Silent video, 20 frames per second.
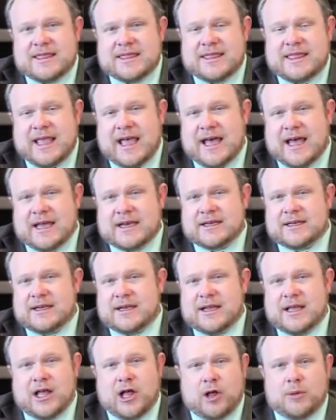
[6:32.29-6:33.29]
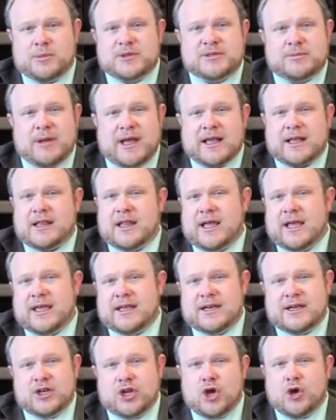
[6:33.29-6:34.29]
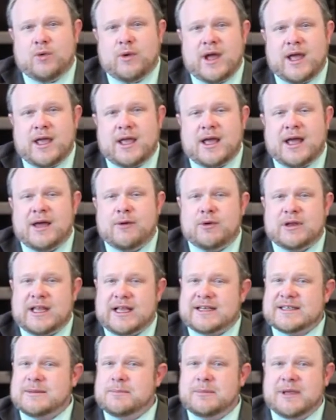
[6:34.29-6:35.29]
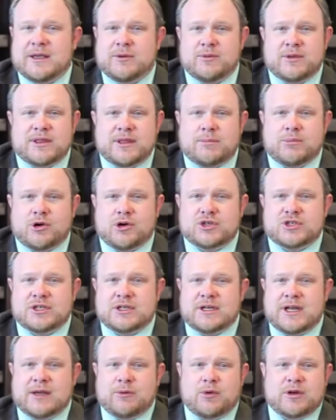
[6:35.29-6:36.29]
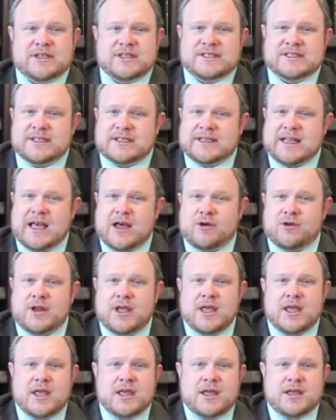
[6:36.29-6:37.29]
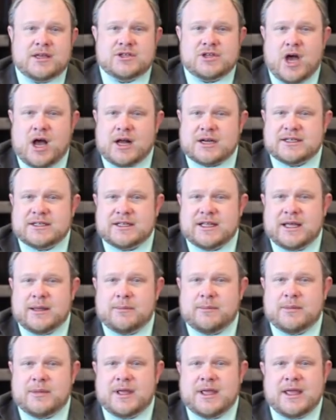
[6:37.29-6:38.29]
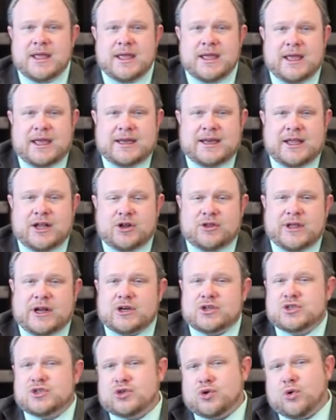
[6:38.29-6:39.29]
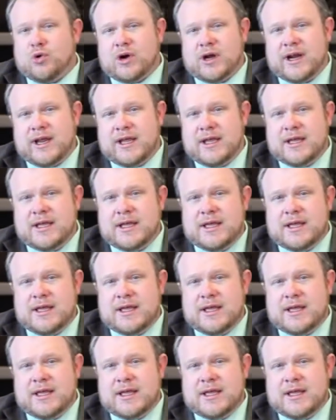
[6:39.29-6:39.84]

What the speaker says: that helps my client in no way. I would like to meet with the person. I want to sit down, talk to them, and hear their story.